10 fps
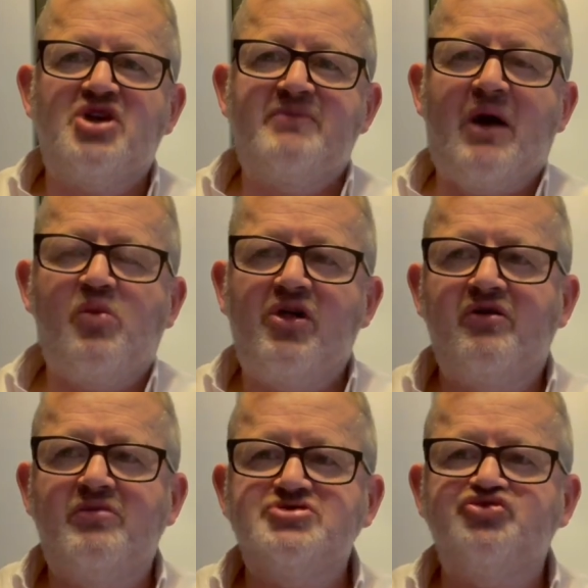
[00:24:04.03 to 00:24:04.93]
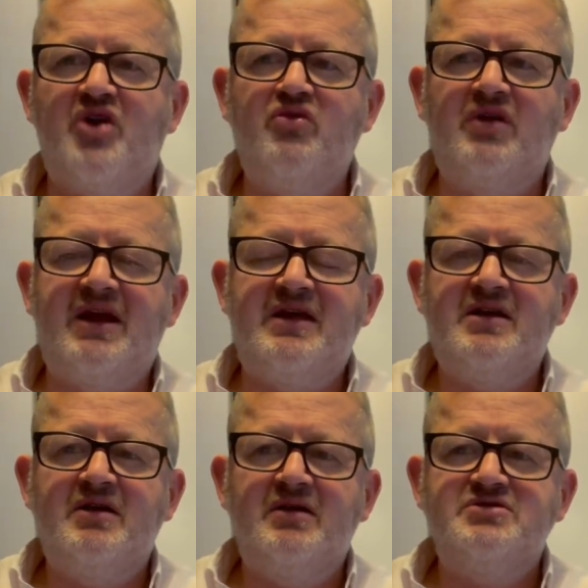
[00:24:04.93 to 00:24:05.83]
about whether it was wrongly
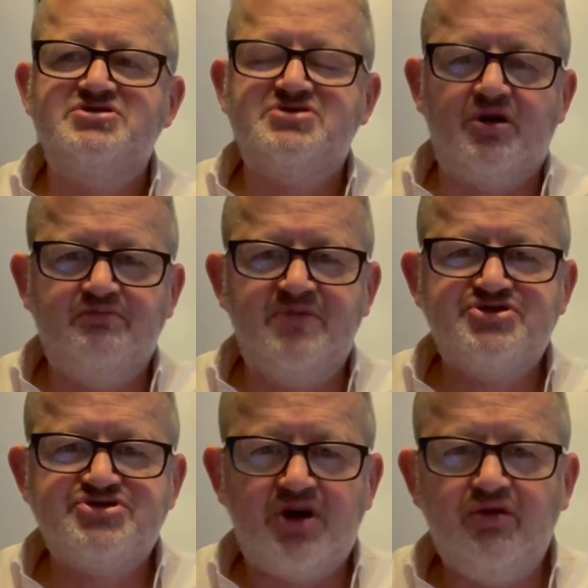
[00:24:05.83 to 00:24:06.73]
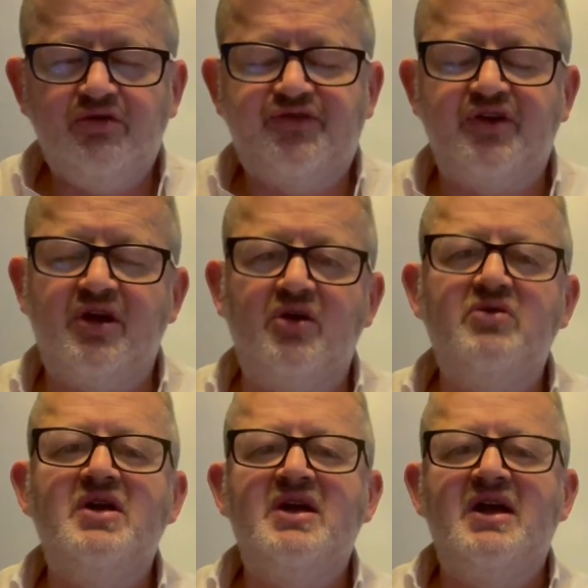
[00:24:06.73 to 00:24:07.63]
missold to
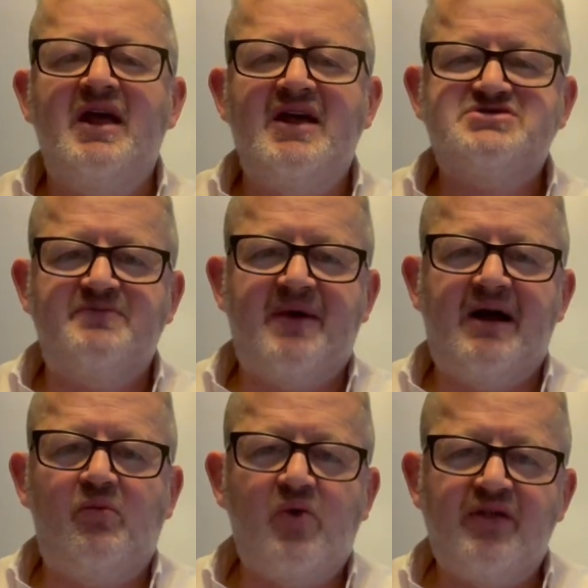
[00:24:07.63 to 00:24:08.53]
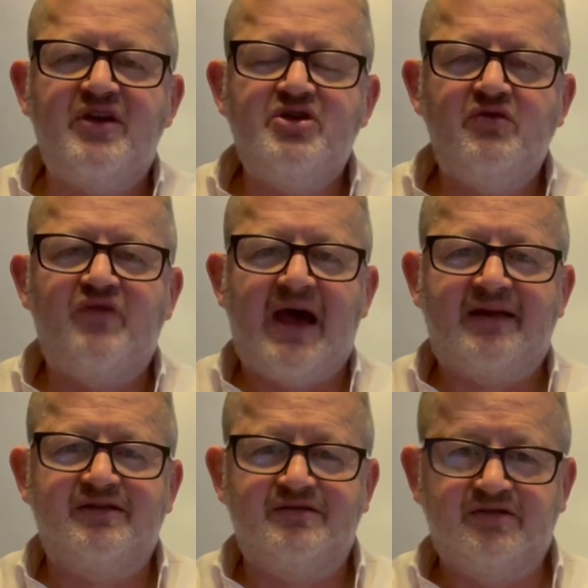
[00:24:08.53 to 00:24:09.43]
you. It's about whether you've
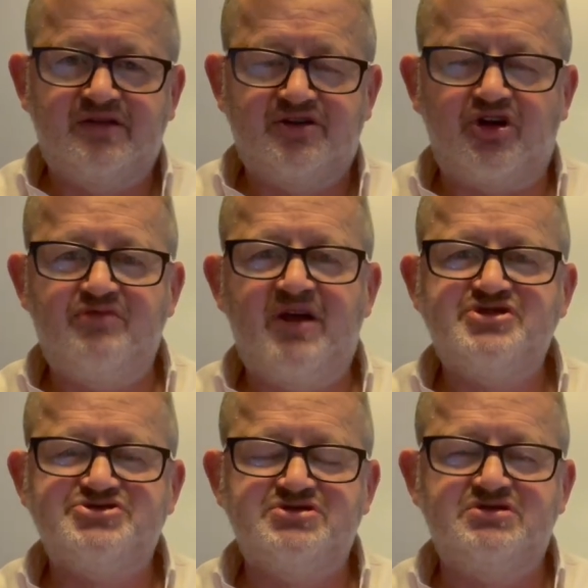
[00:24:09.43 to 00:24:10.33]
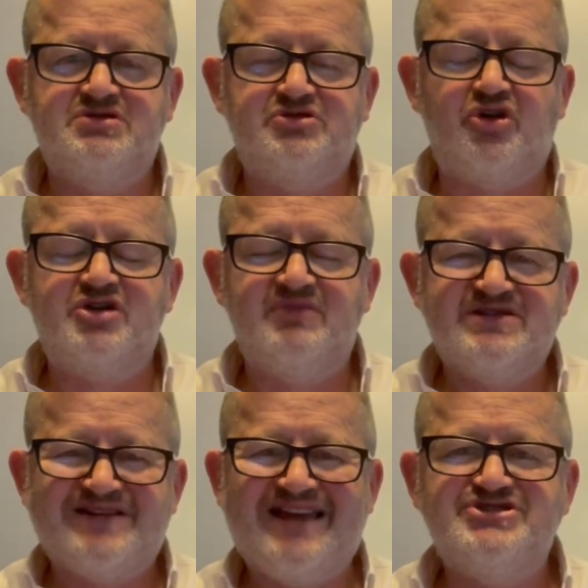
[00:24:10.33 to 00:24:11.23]
had the
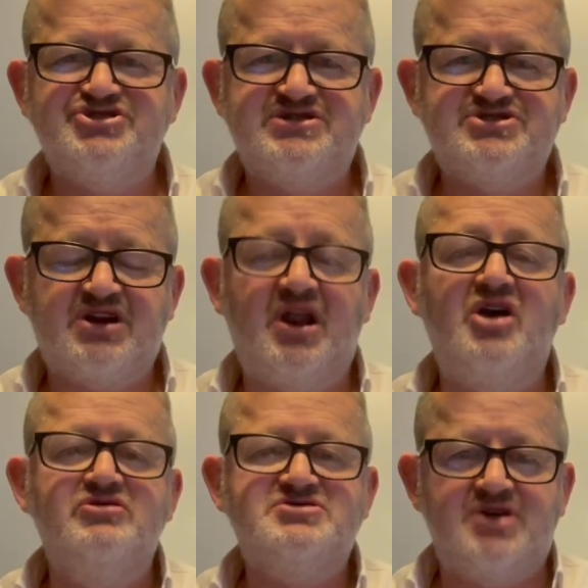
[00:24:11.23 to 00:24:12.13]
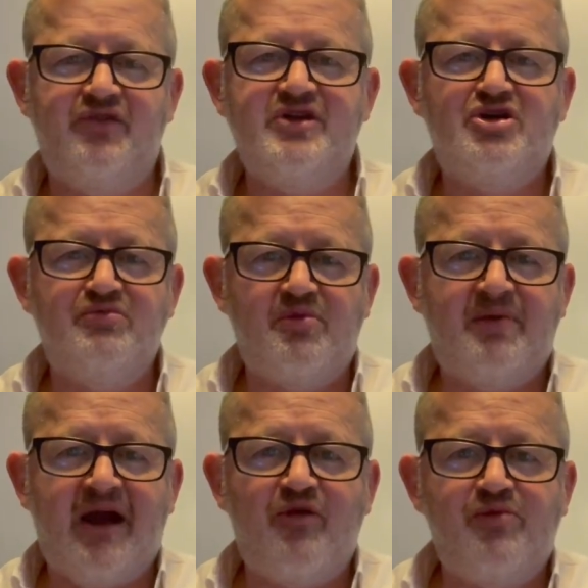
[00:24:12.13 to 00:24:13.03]
documentation disclosed so that you can
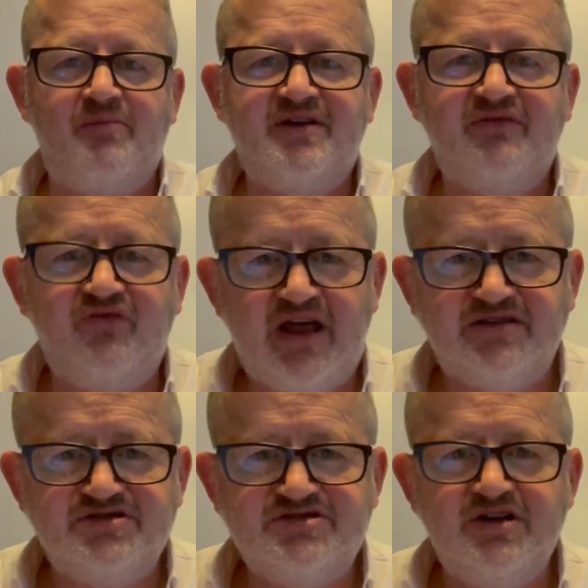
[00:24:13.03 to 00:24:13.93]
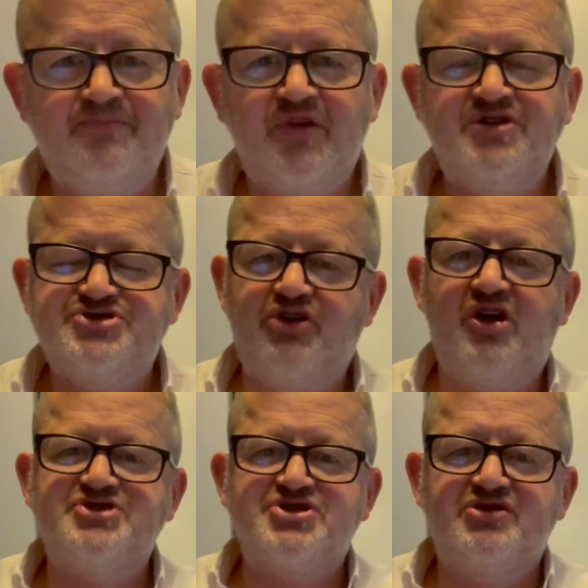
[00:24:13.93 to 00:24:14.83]
prepare a proper defence. So you're
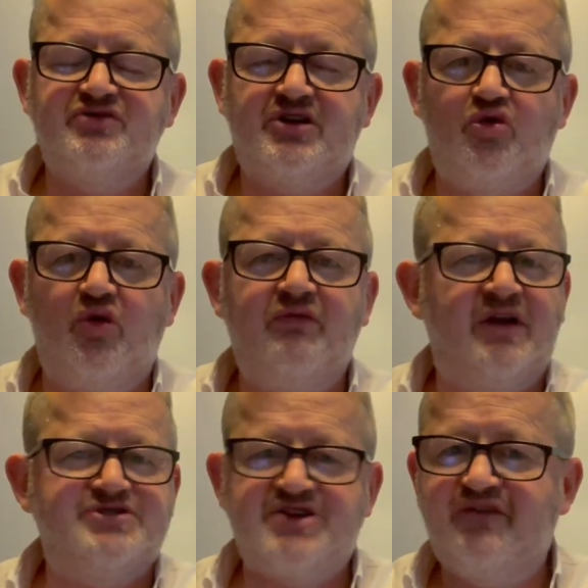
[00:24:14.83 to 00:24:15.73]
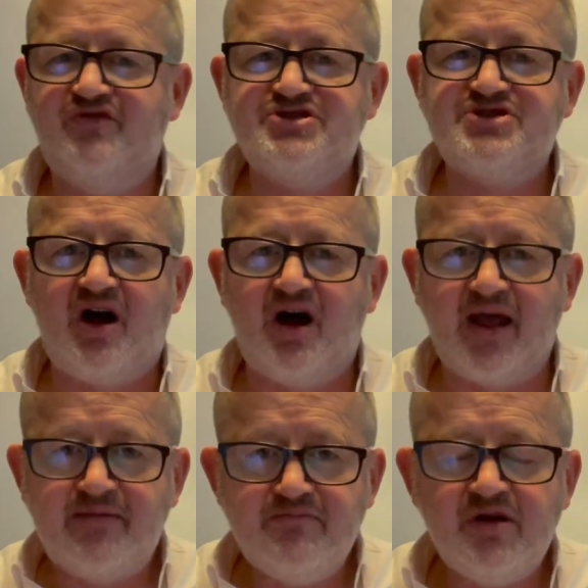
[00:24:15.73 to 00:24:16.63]
asking the court, let's say, for
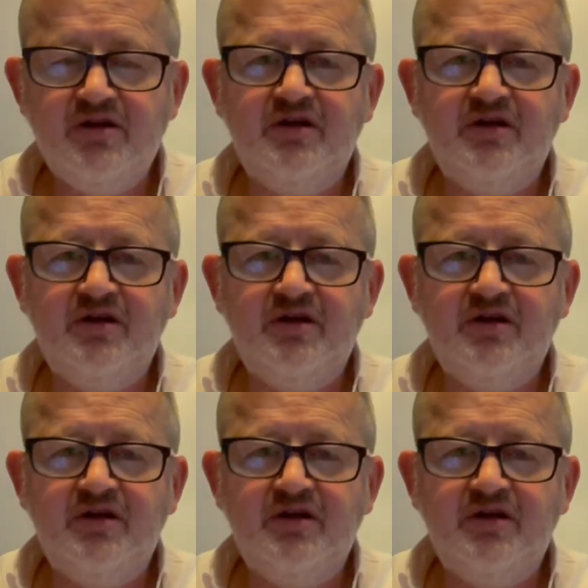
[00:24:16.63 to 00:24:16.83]
time,